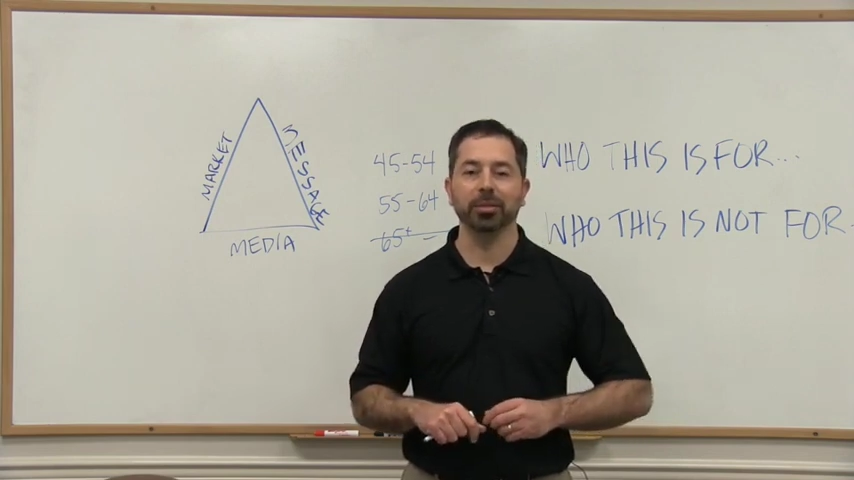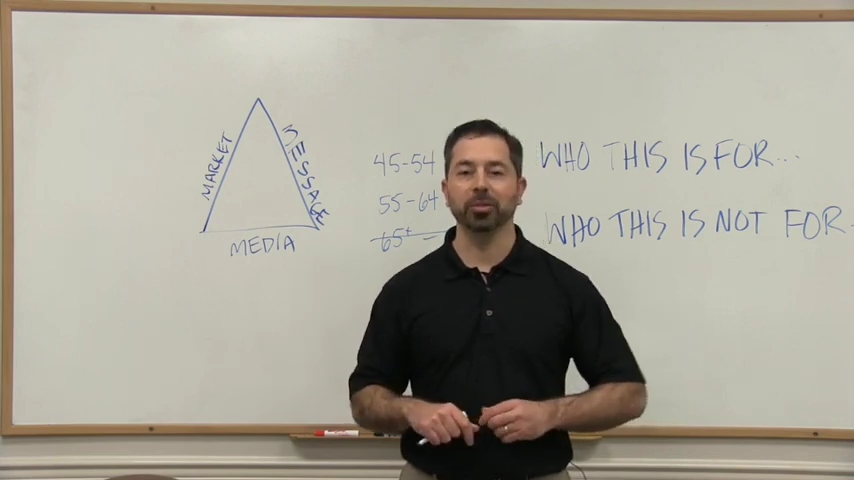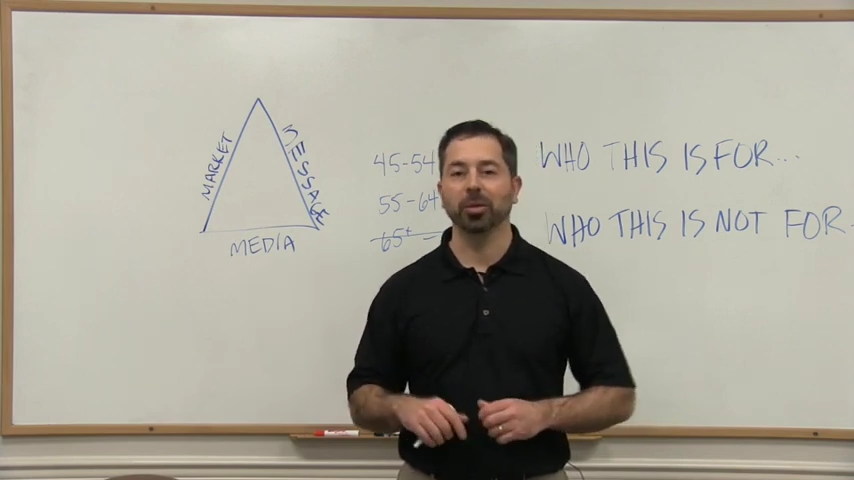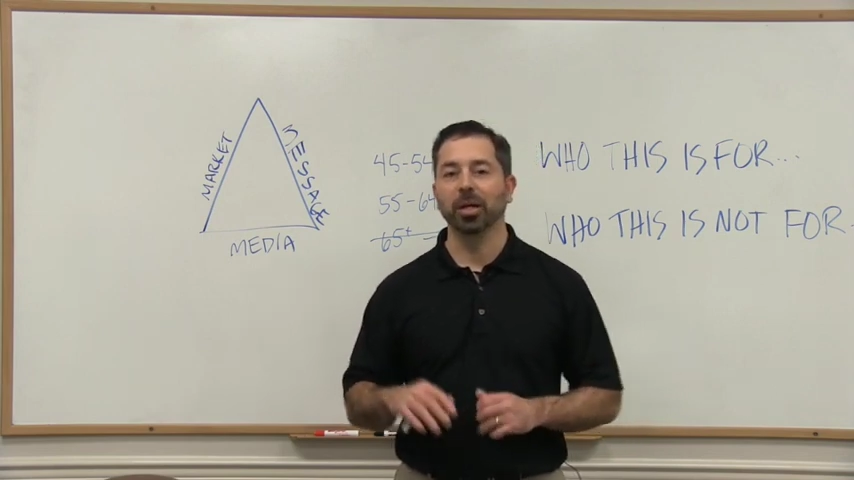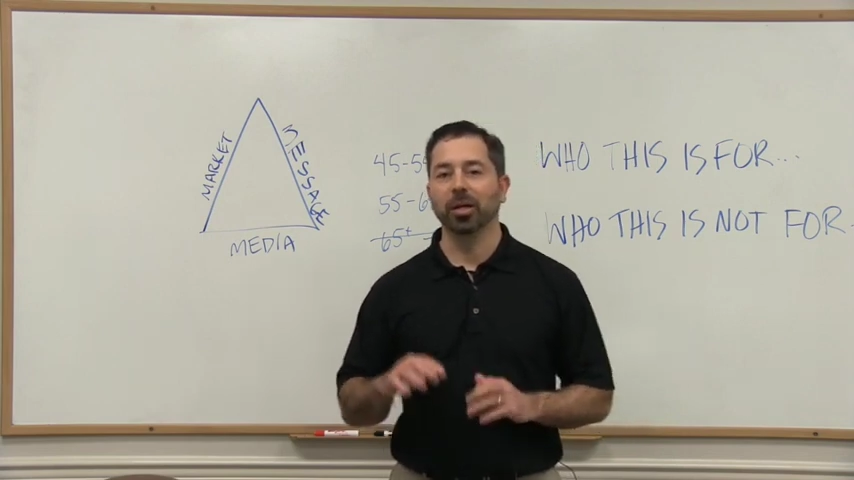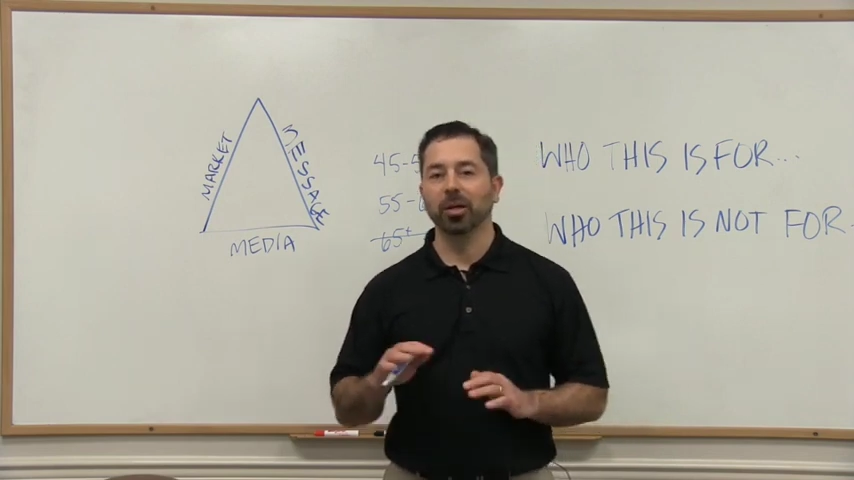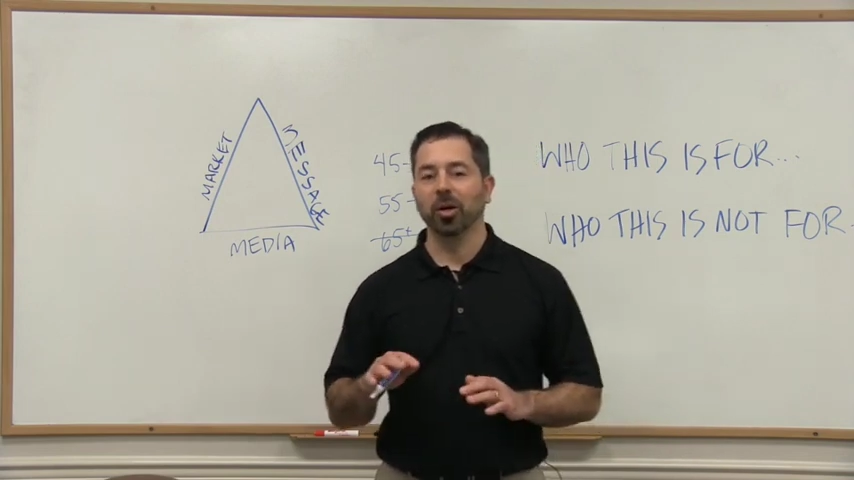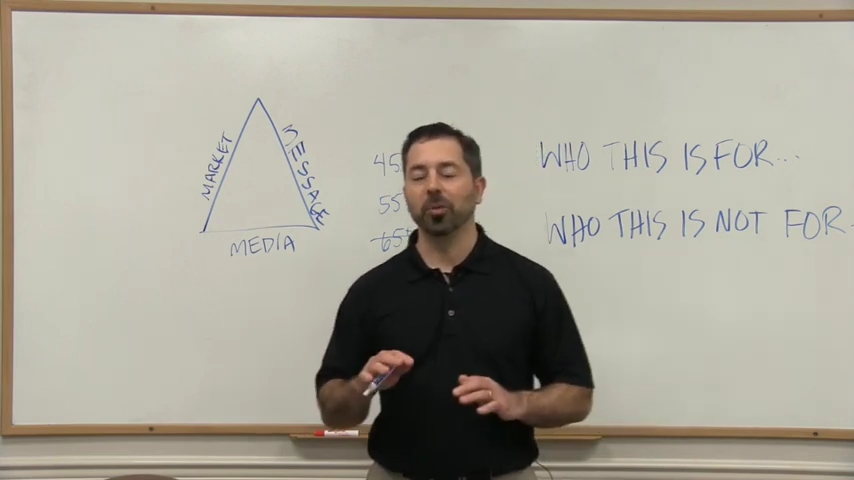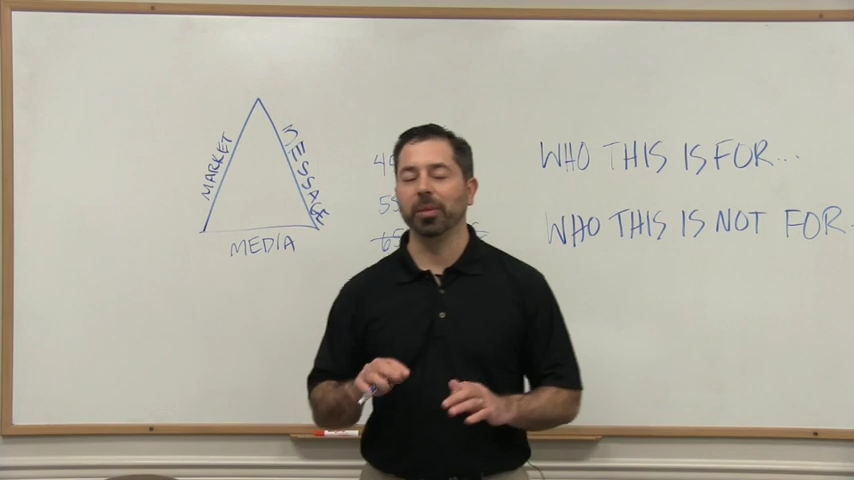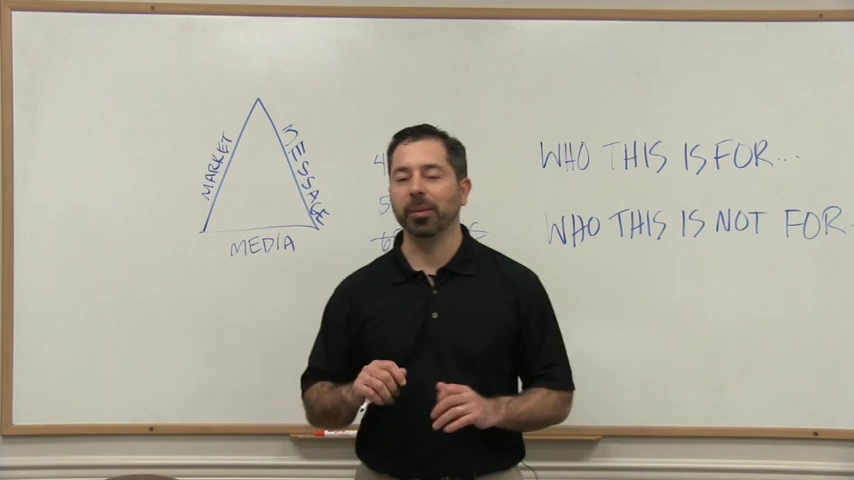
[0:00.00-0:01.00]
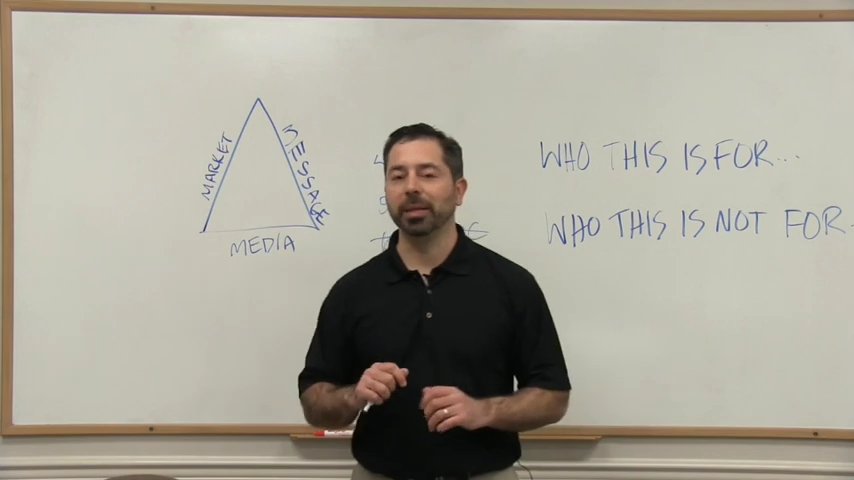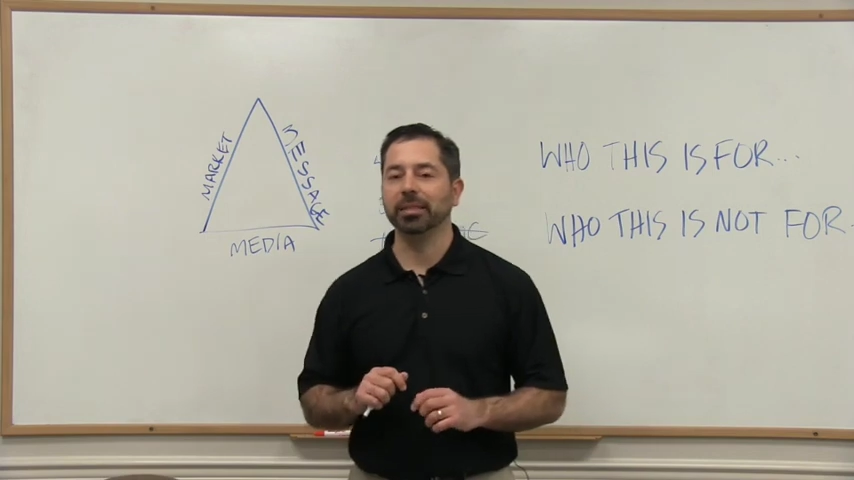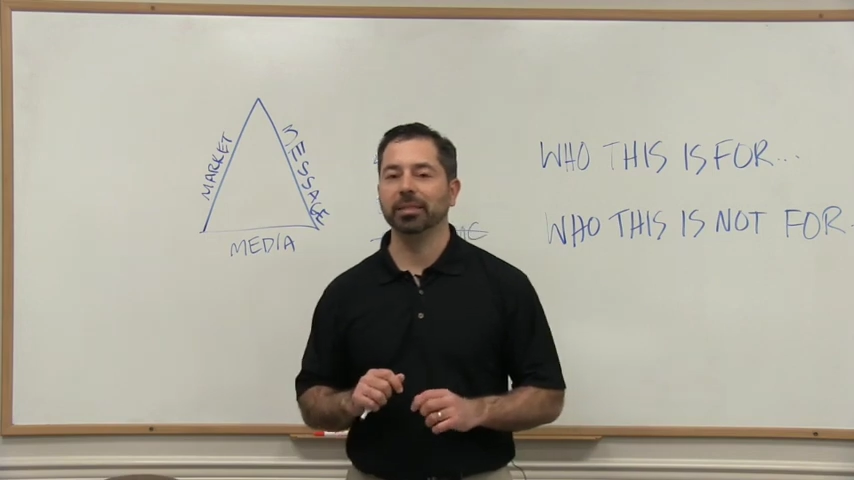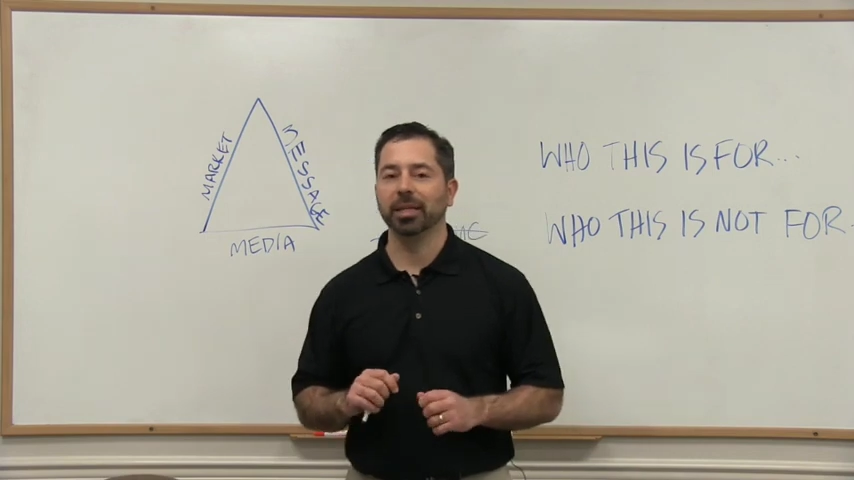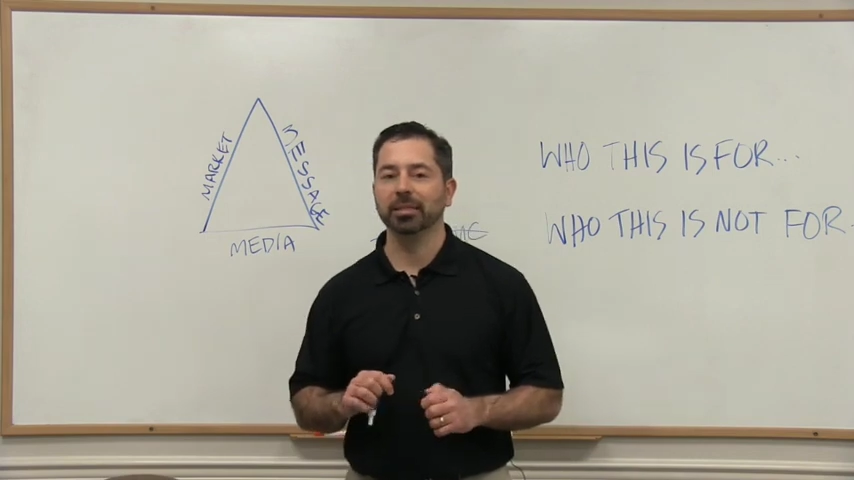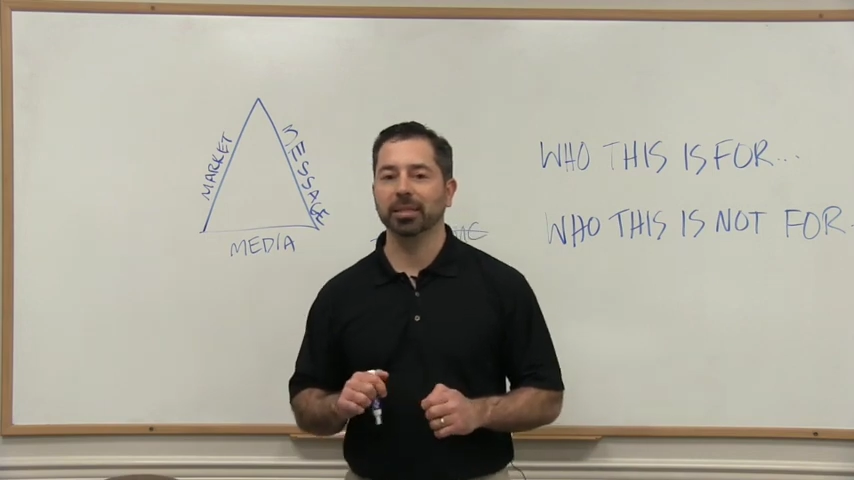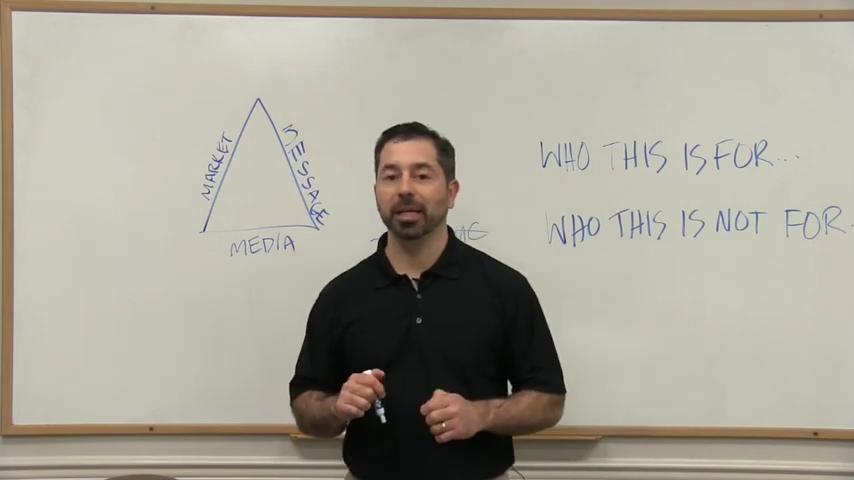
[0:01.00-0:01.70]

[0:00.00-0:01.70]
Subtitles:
So hope that makes sense,